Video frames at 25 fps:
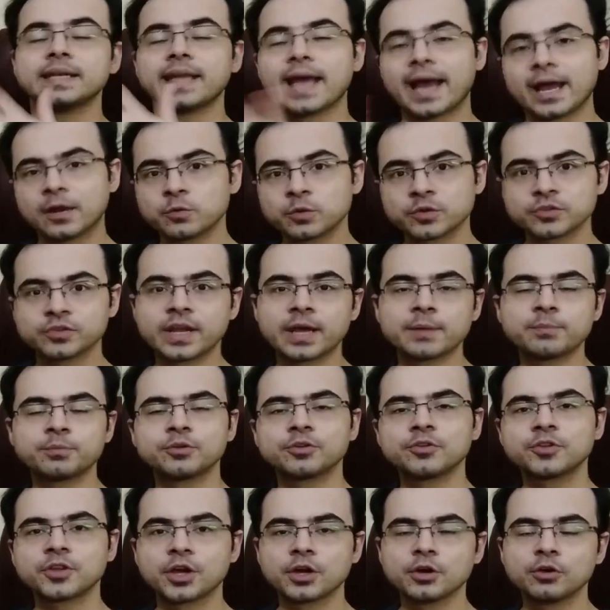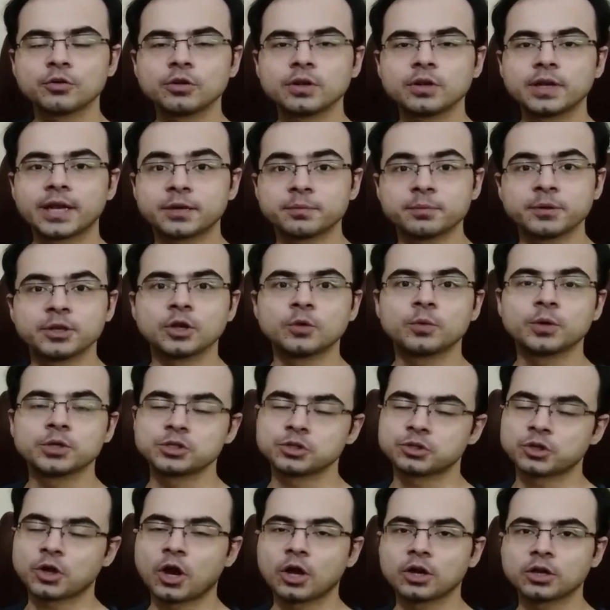That was the episode. Let me know what
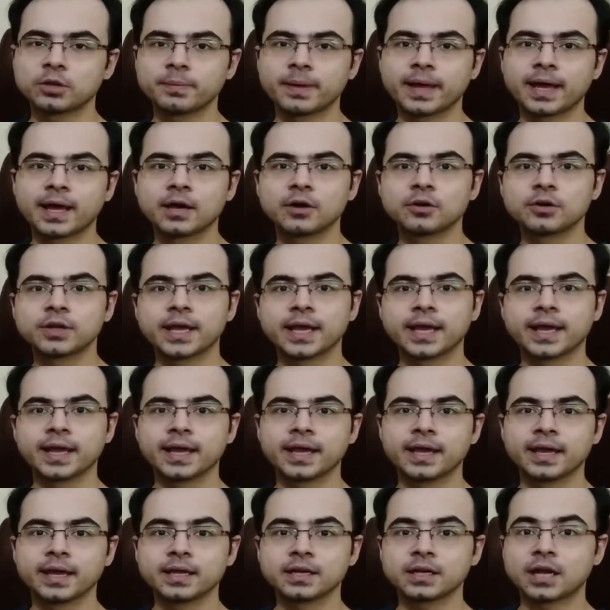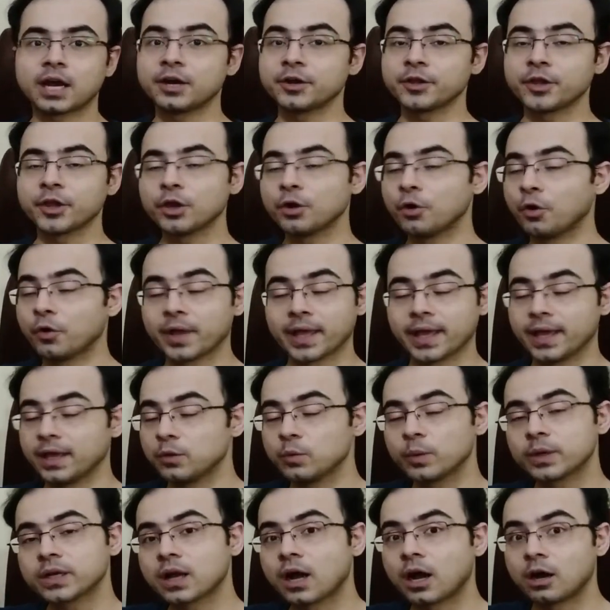you thought about it. Are you okay
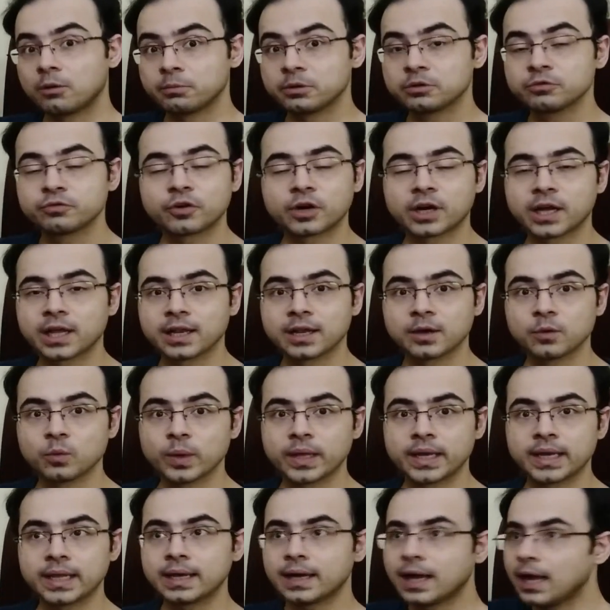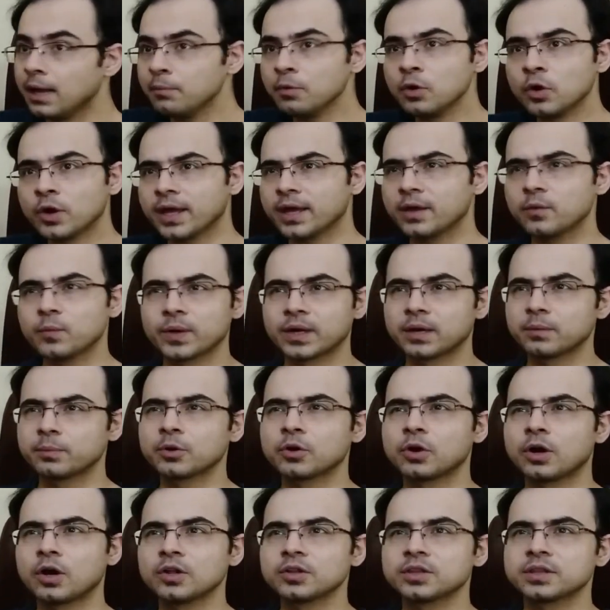with Carmen Farala winning? I'm okay with it
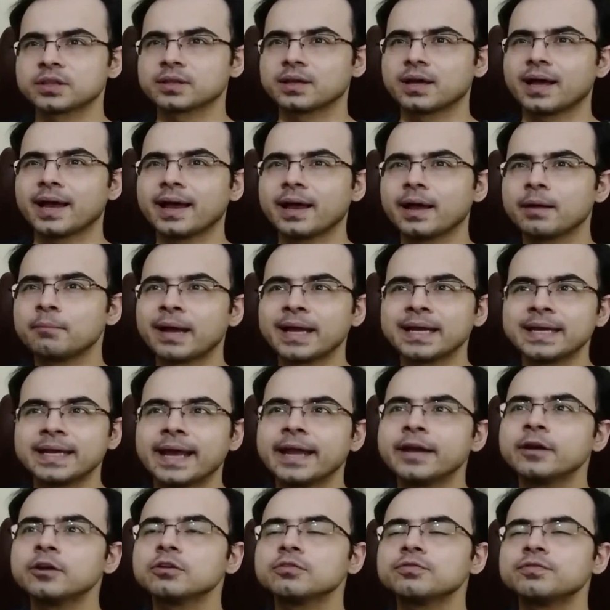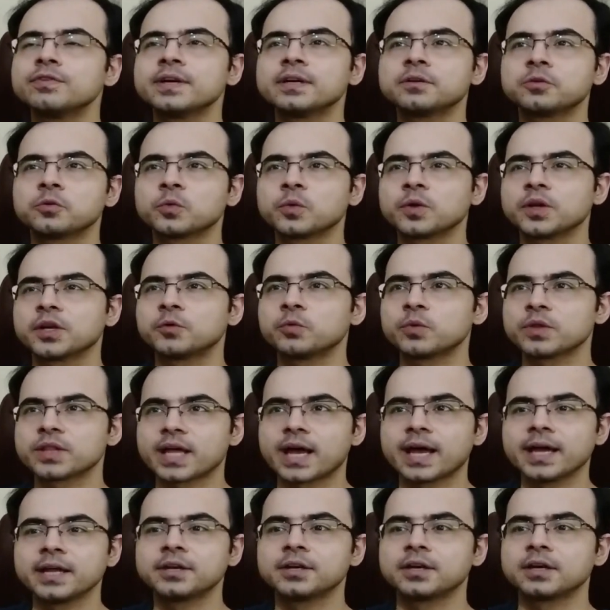because by the end of it, it was
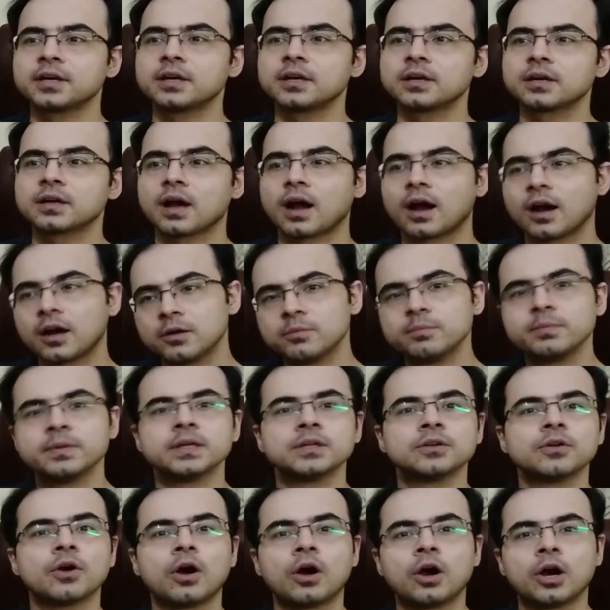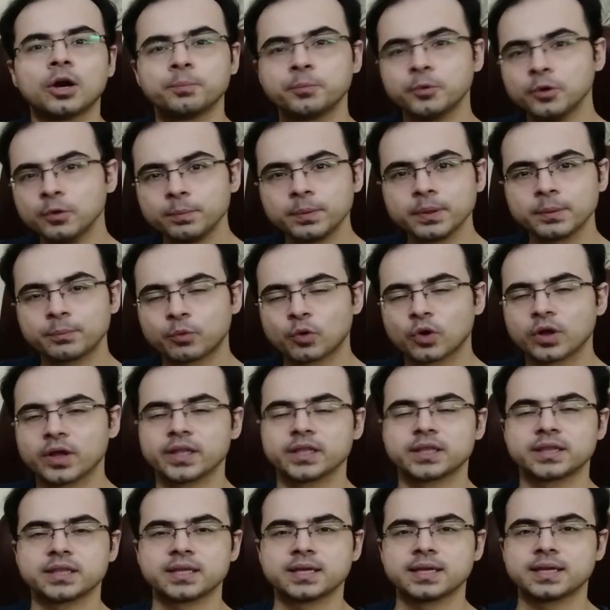either Carmen or Poopy
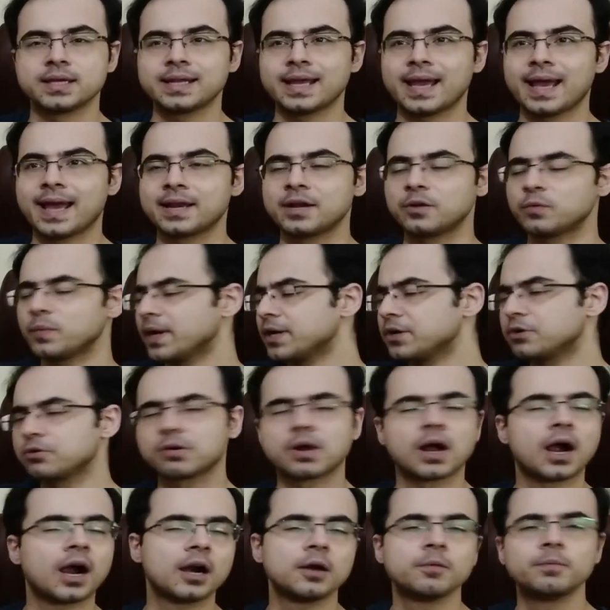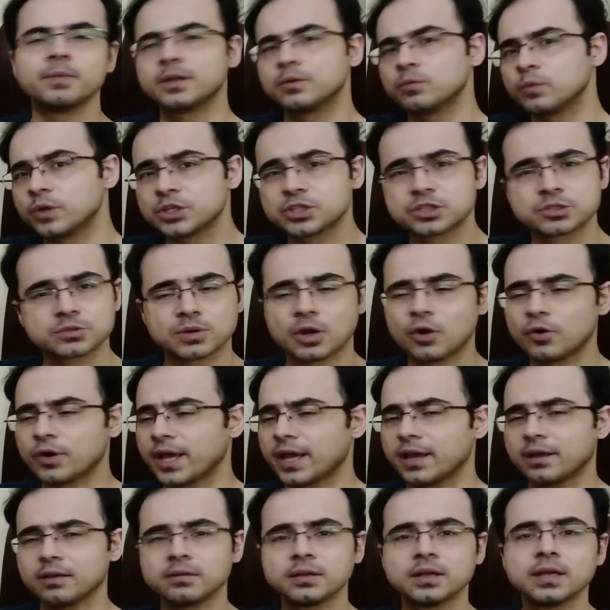Poison, and it went to Carmen, which,
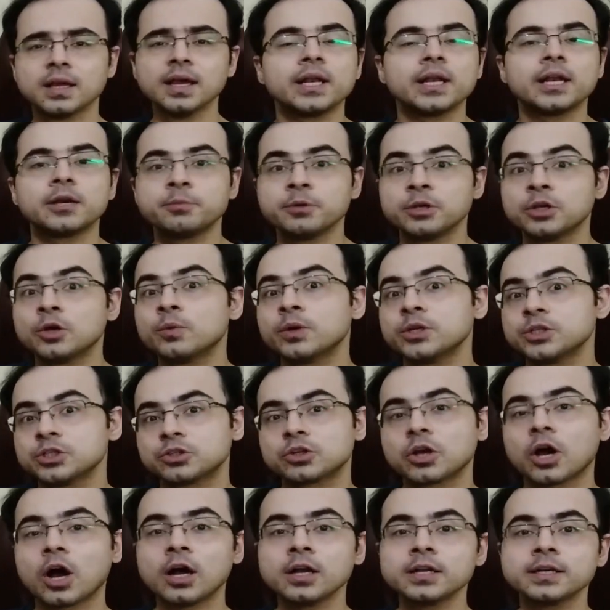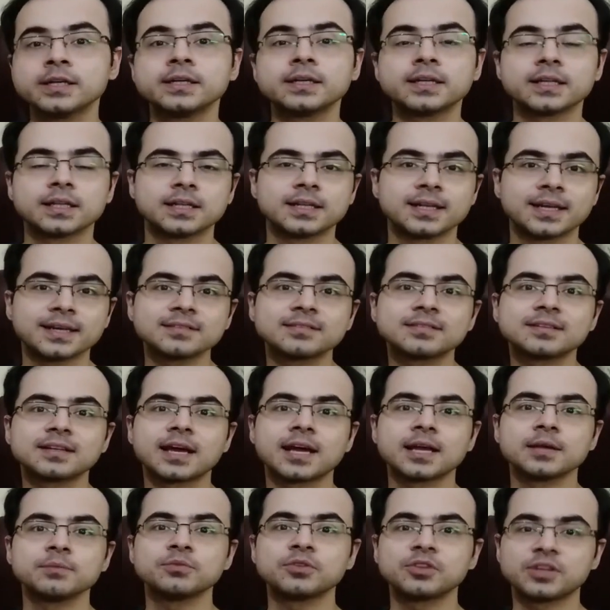okay. Let me know what you thought. Until next
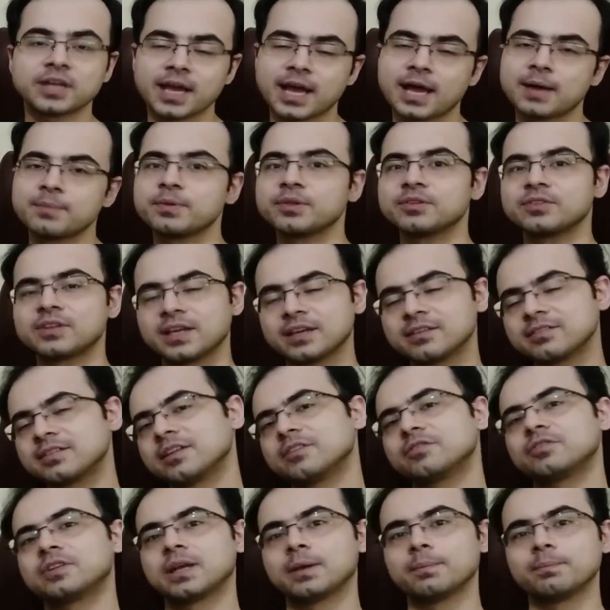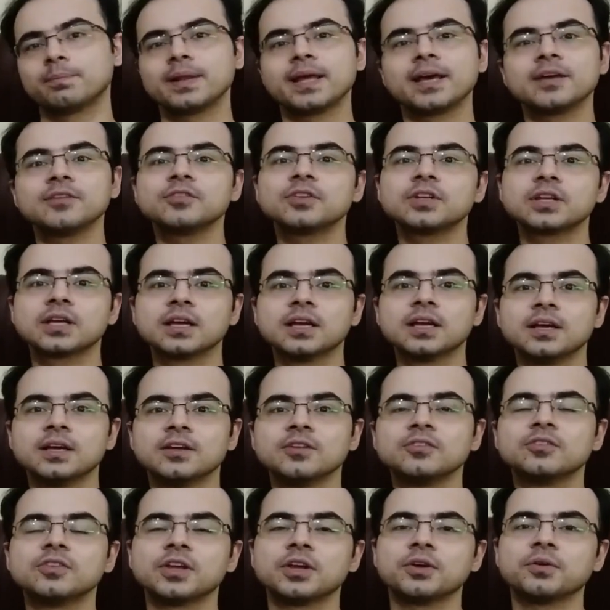time, stay happy, stay safe, stay blessed.
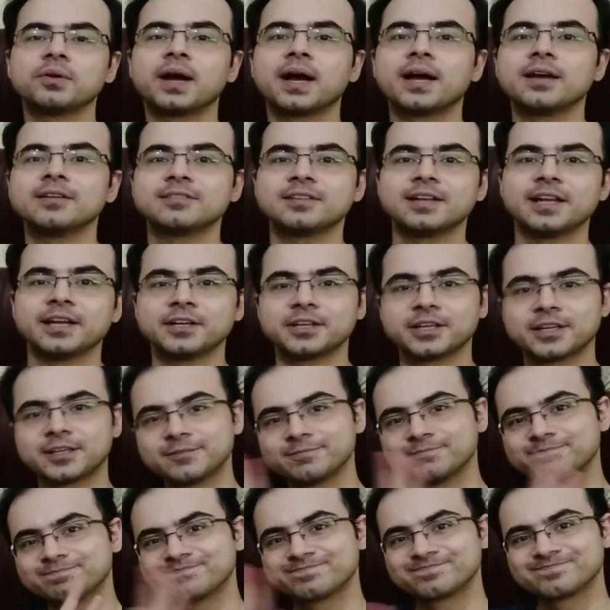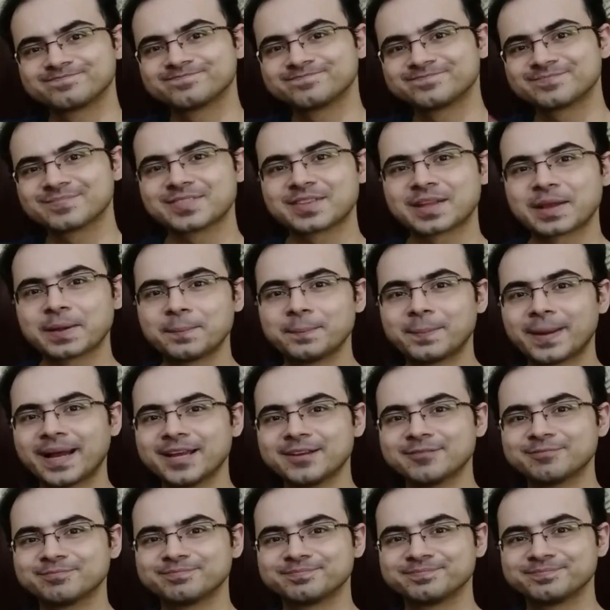See you guys later.
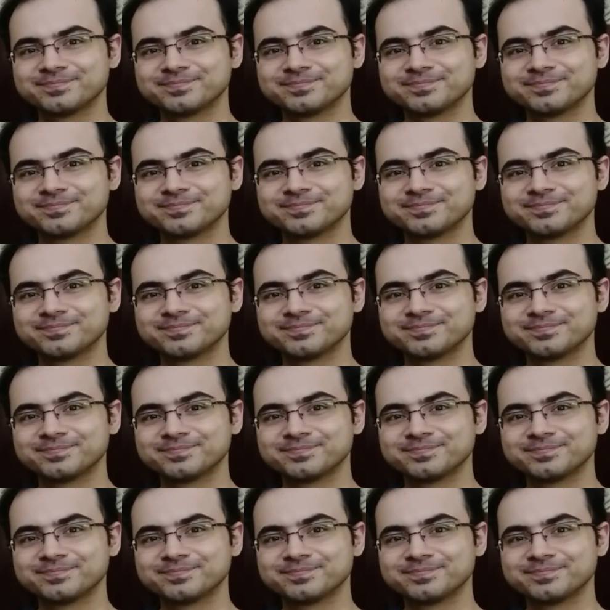Bye.